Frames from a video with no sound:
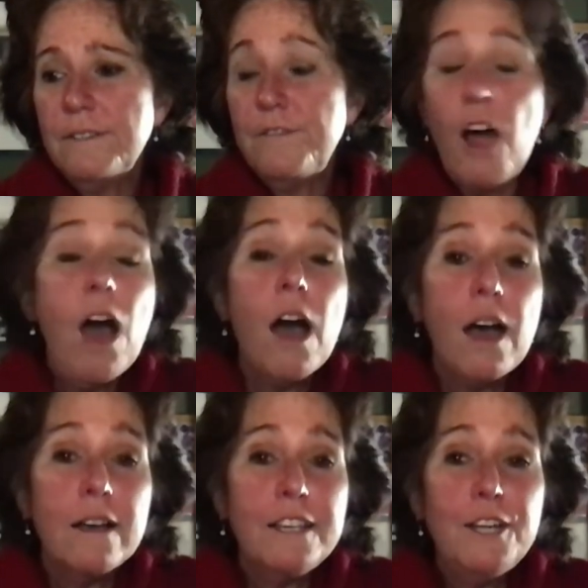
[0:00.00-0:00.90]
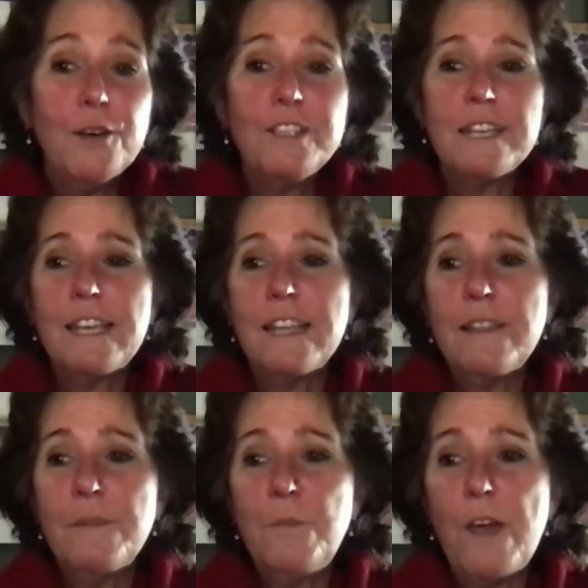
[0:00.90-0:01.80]
flaw you know it's like
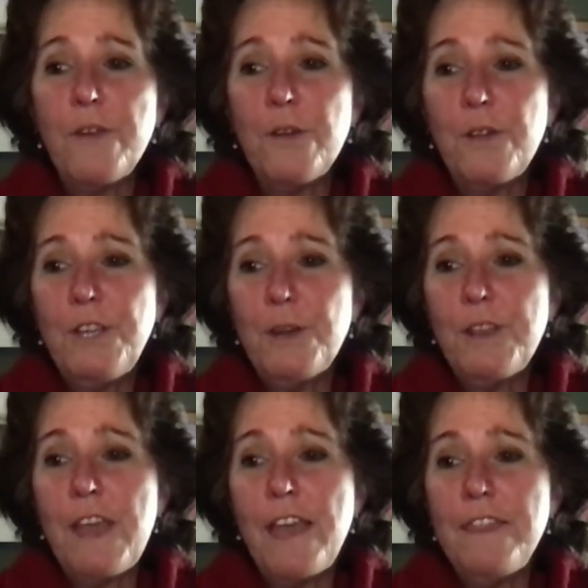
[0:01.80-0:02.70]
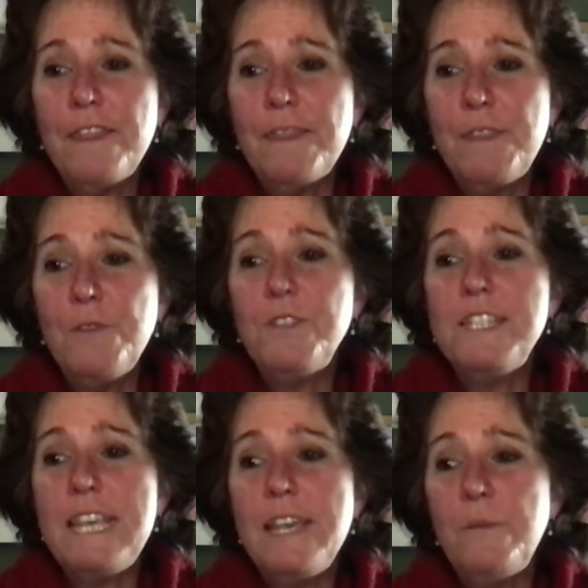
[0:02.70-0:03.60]
whether you know and, and you
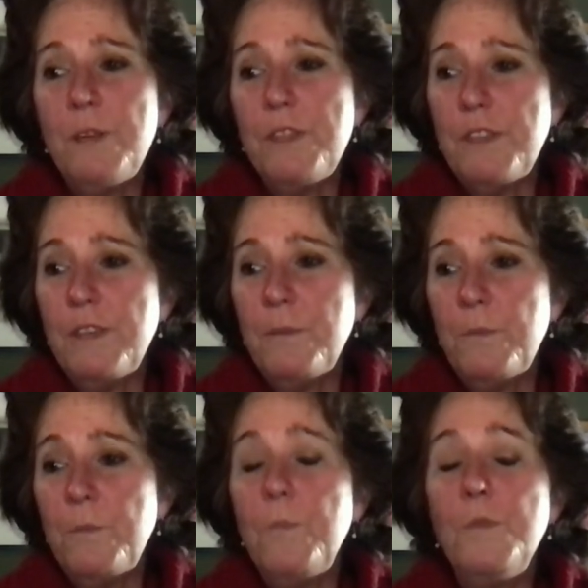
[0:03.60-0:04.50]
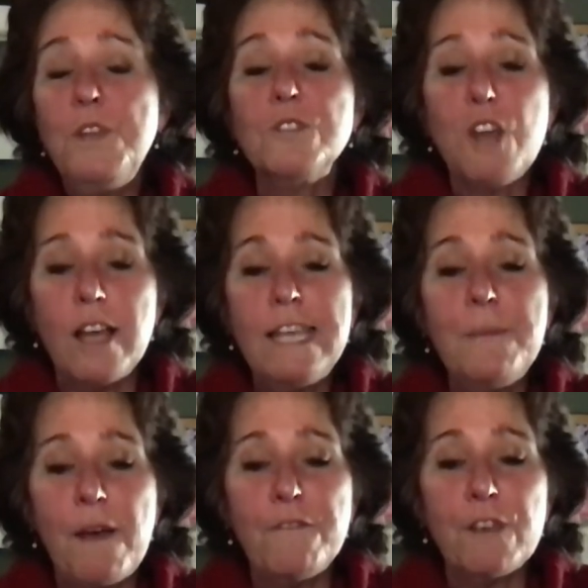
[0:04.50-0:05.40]
see it with you're talking
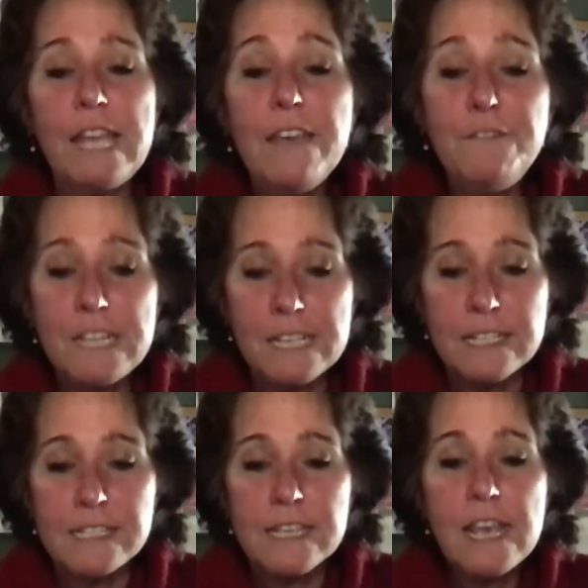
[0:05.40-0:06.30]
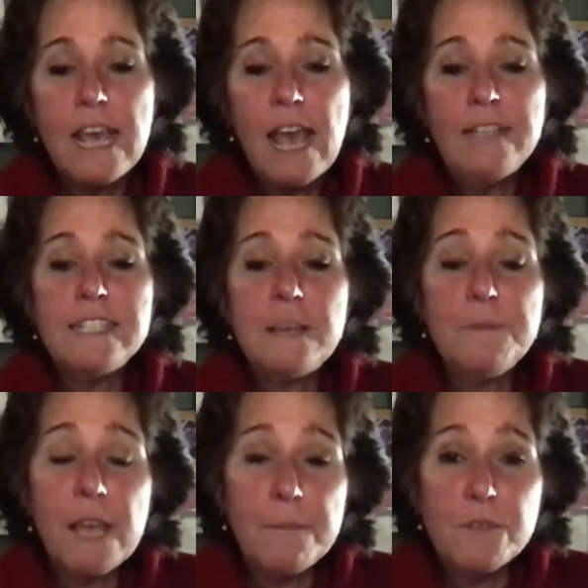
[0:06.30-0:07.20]
about forgiveness and
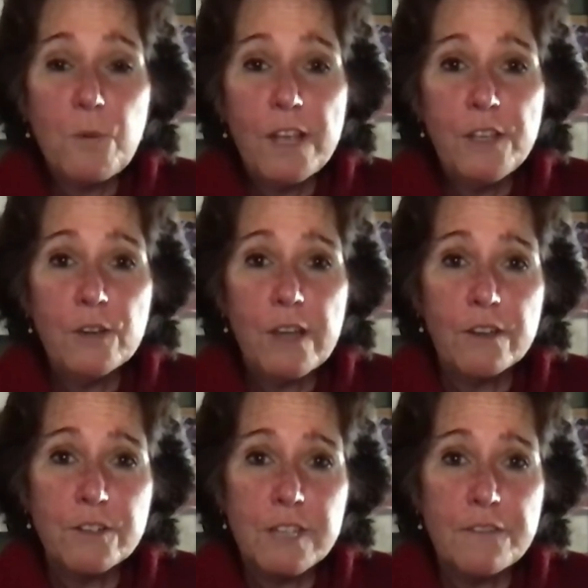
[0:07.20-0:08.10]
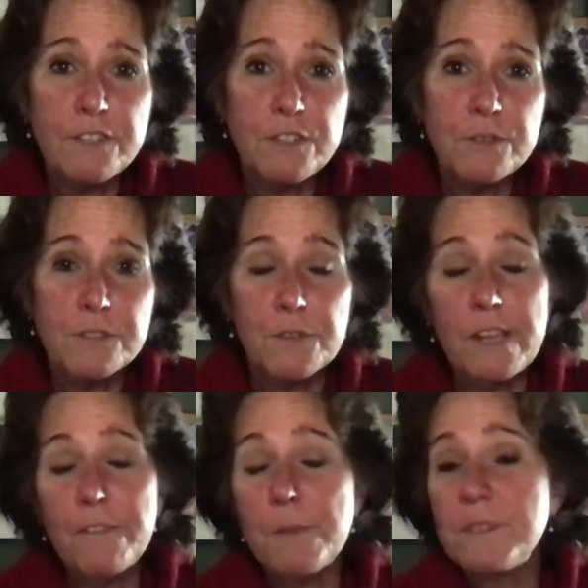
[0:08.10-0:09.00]
sometimes right. what your characters have to do is
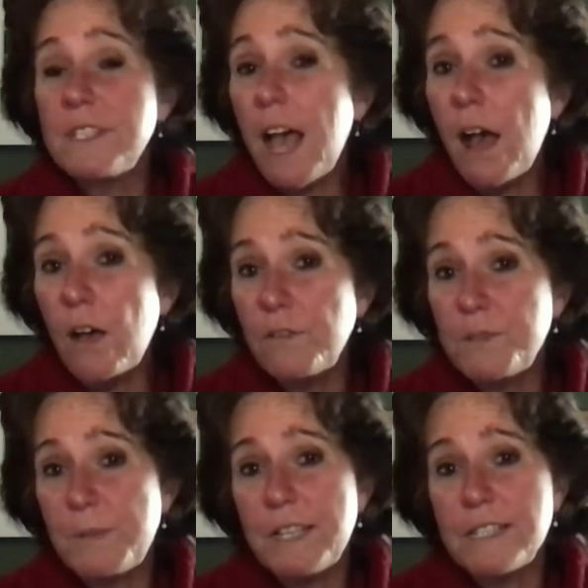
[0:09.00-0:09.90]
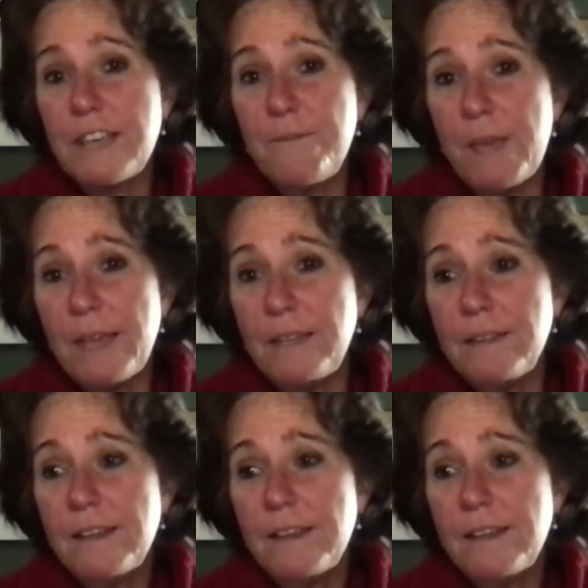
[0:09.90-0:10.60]
forgive themselves because they've made